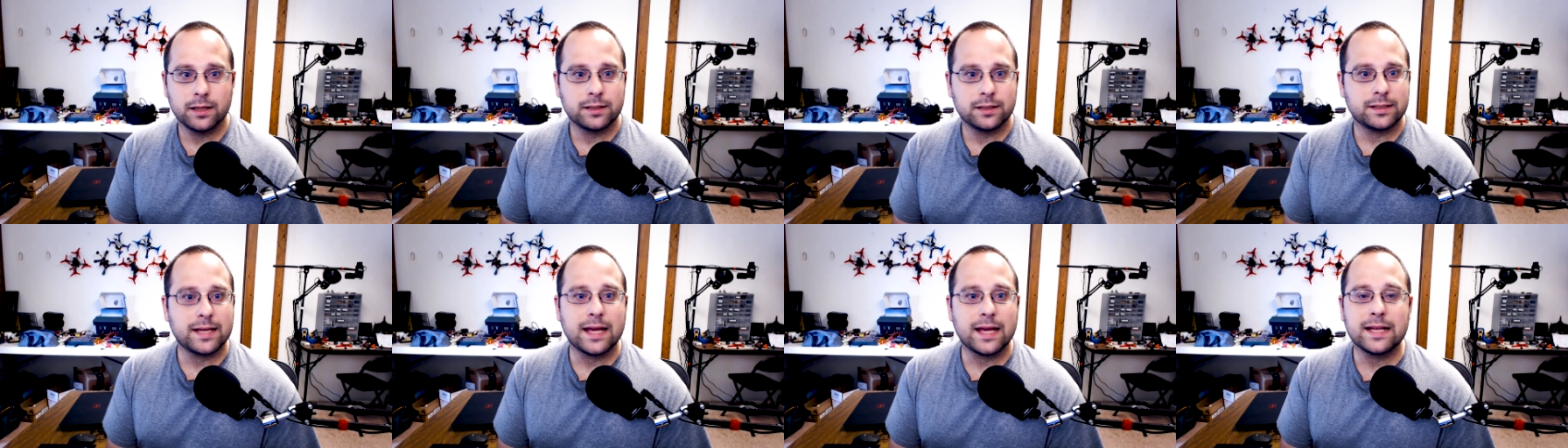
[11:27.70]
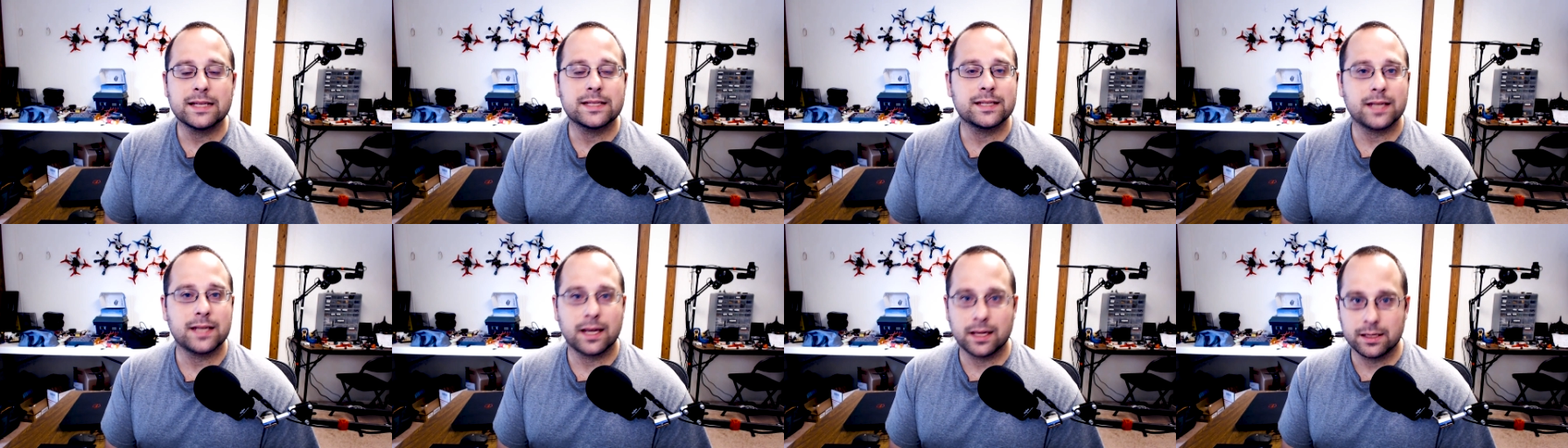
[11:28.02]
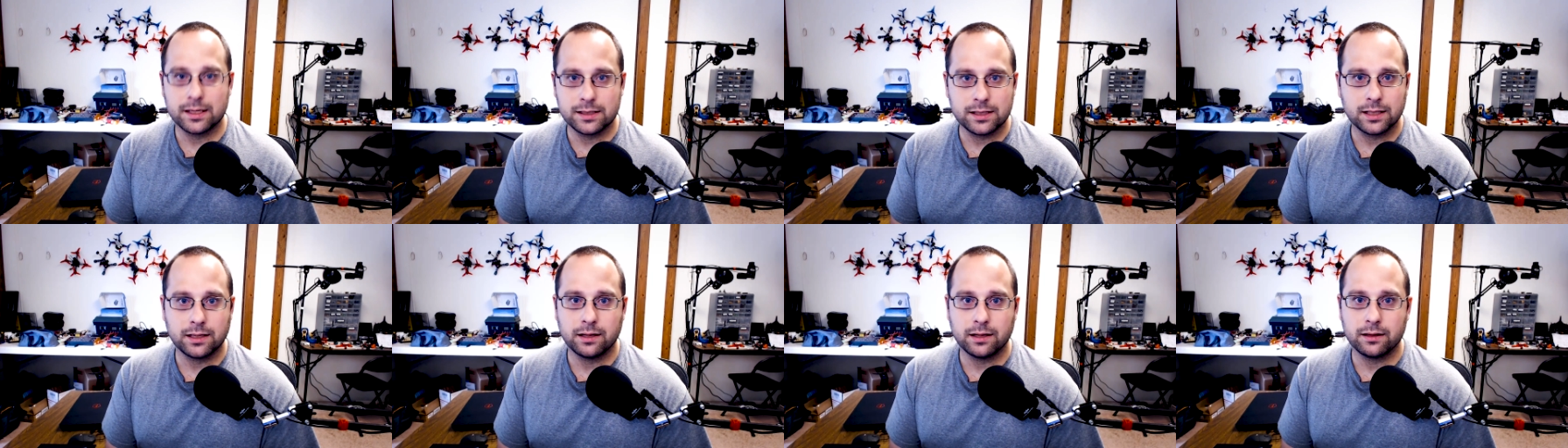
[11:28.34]
ten
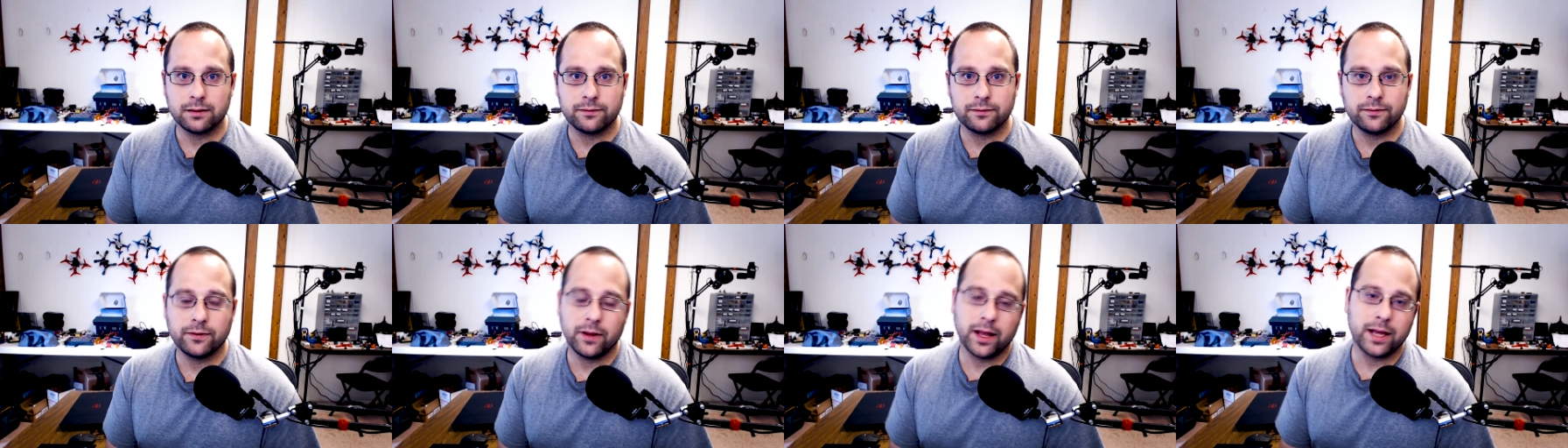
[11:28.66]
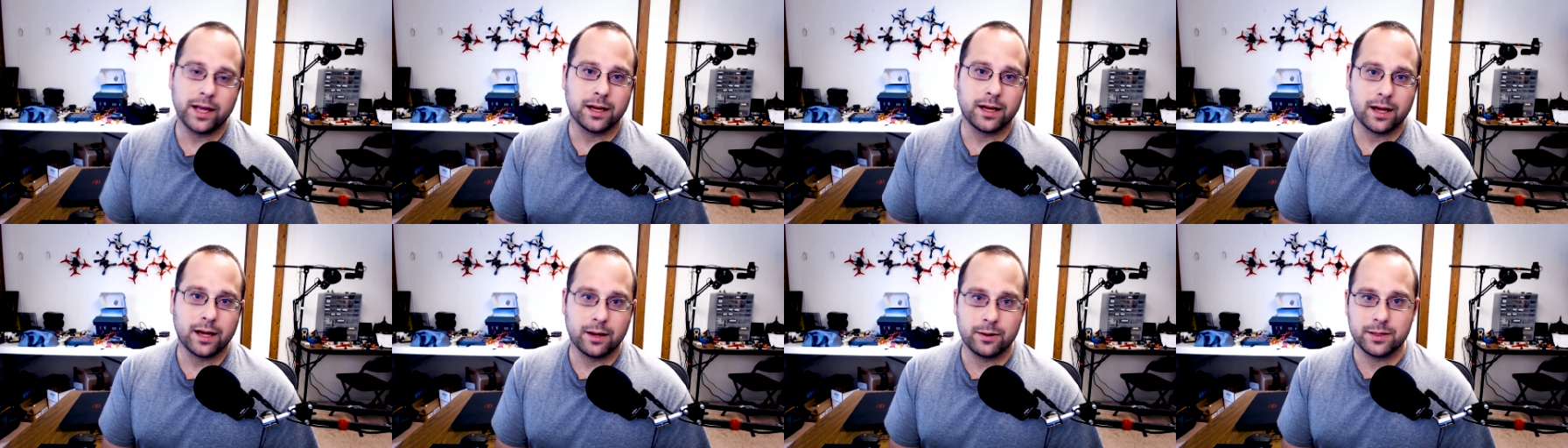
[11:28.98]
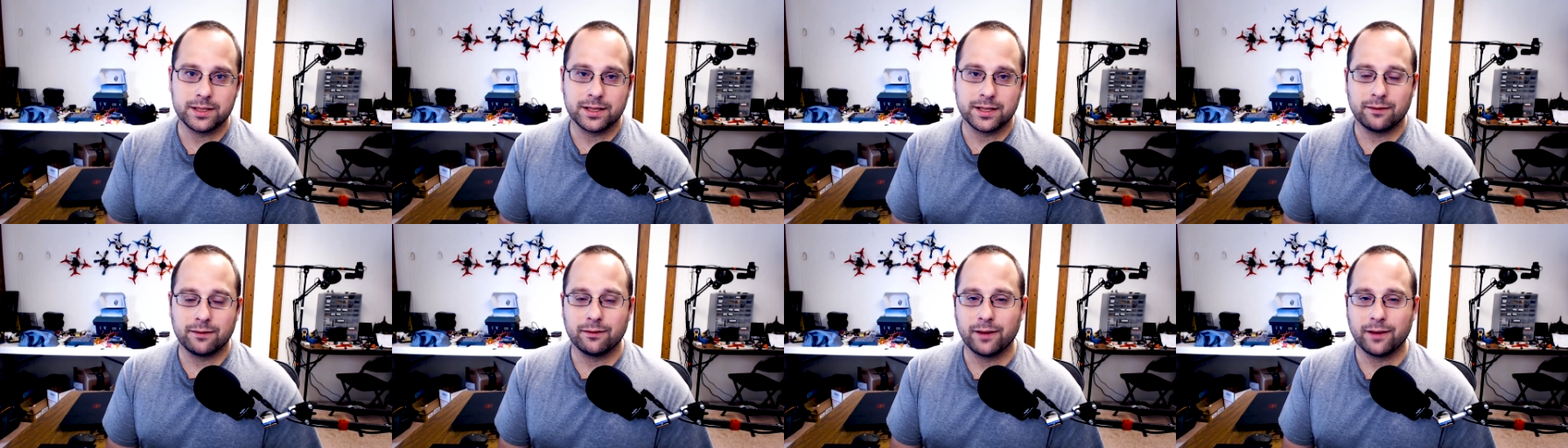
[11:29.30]
seconds into the flight, I
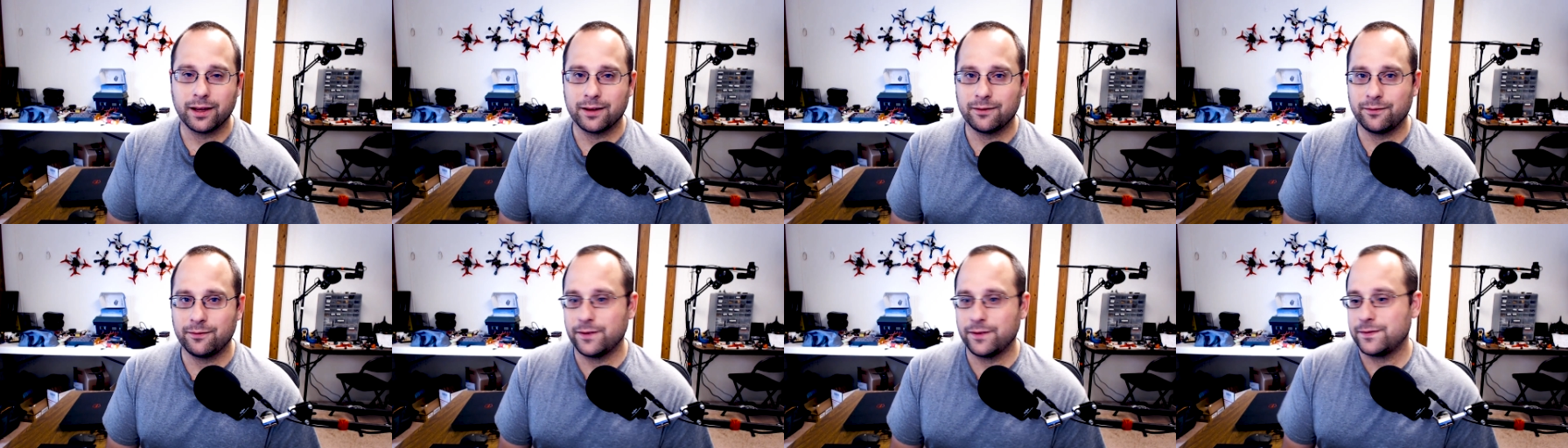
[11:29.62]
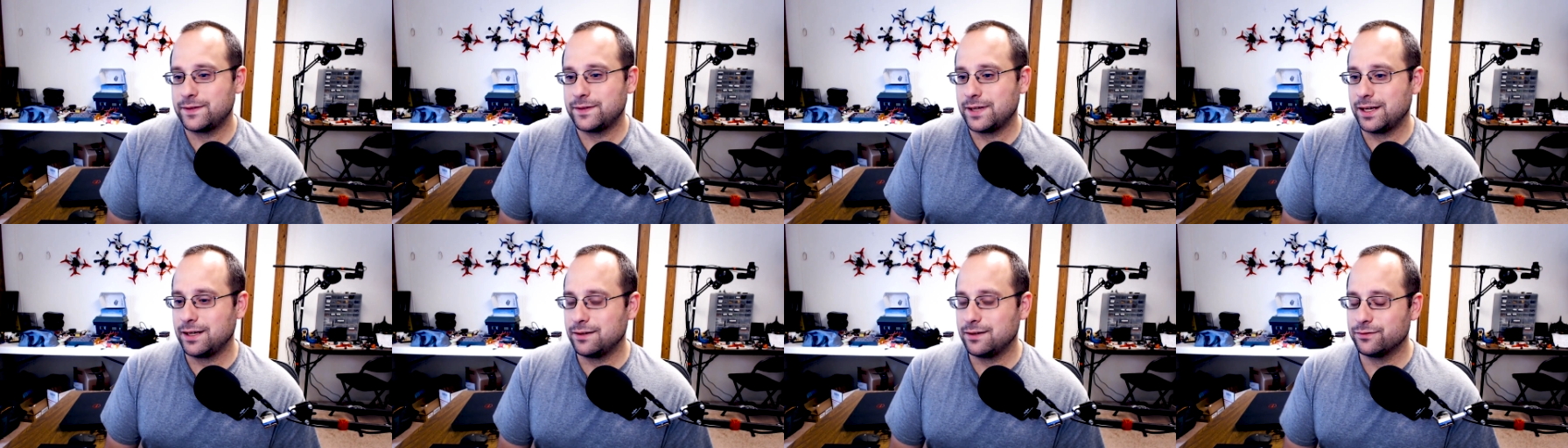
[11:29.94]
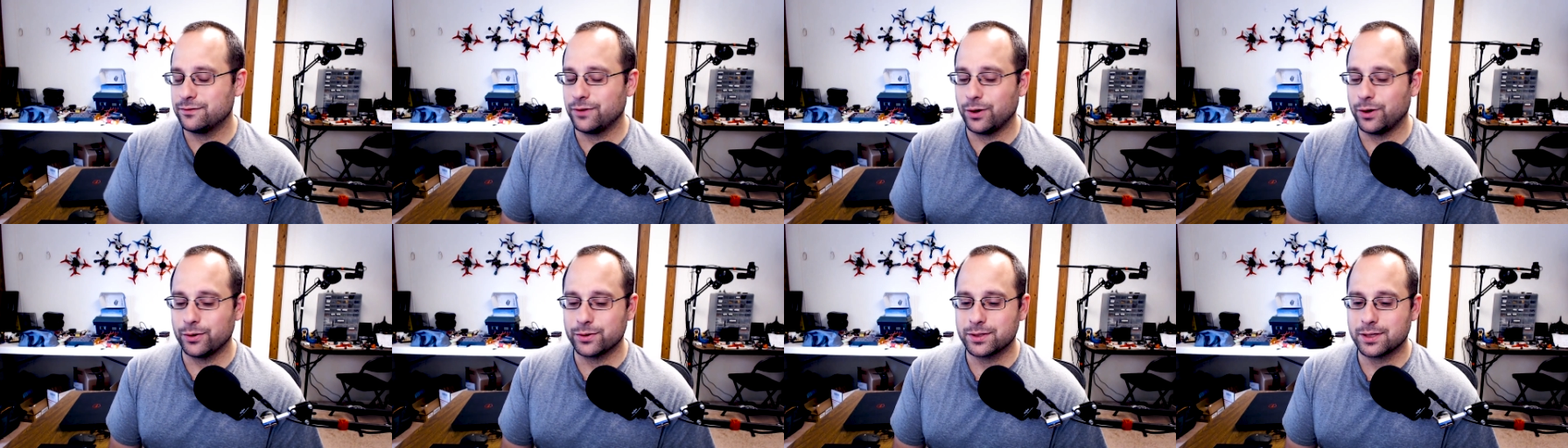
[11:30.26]
was at like fifteen
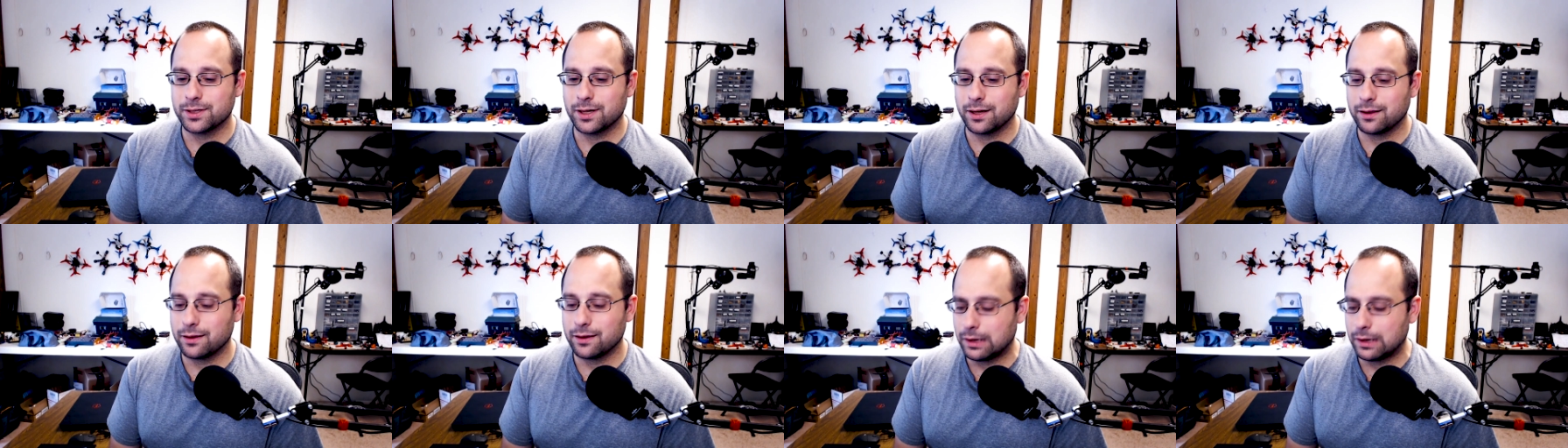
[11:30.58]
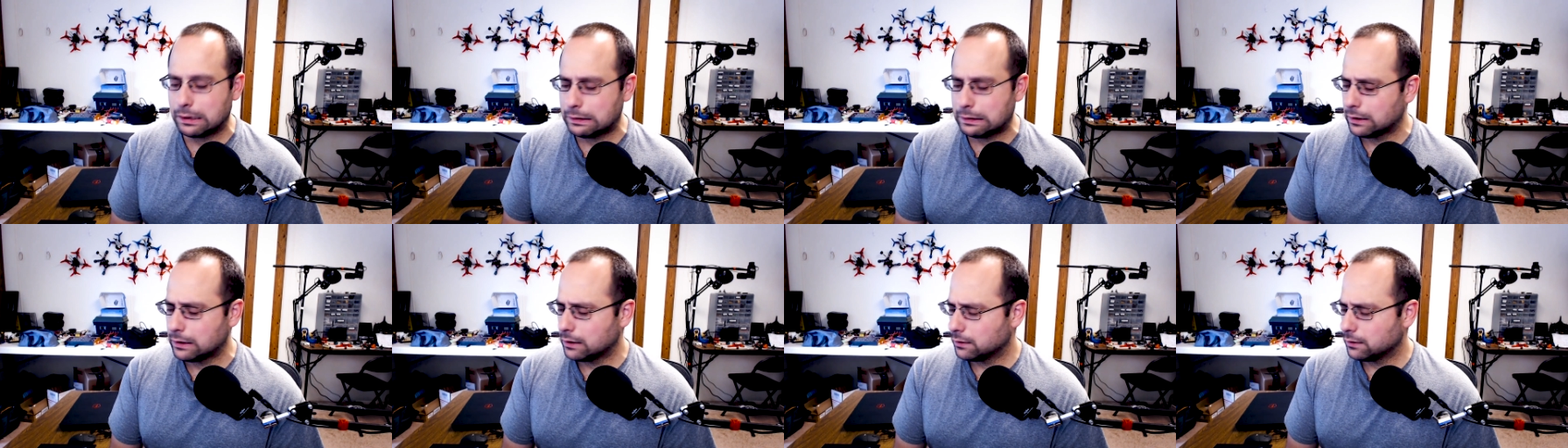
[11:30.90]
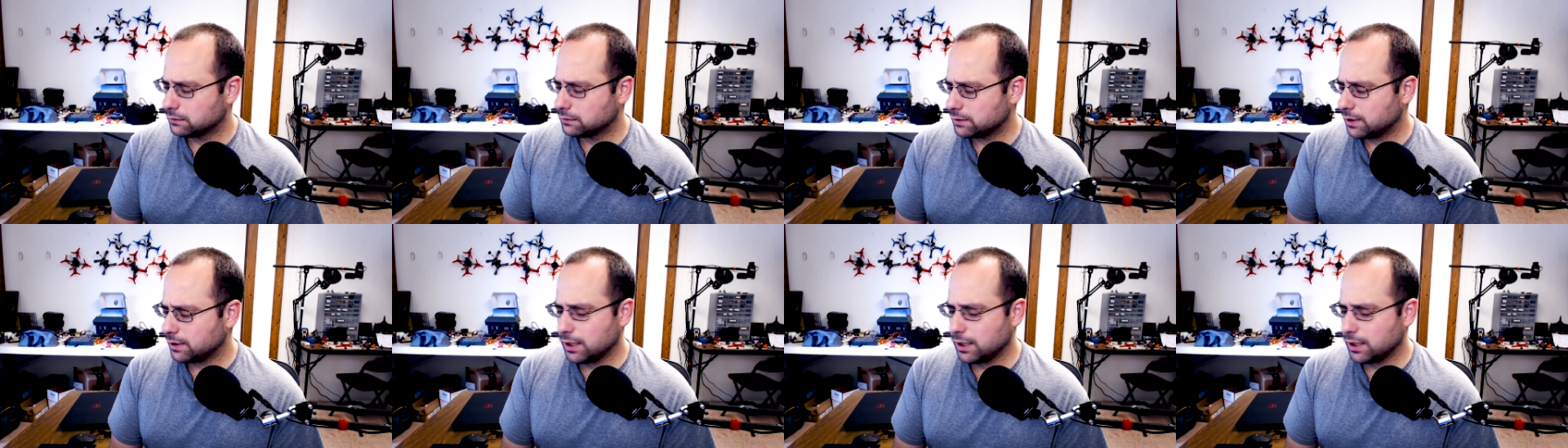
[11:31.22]
volts. And I thought, did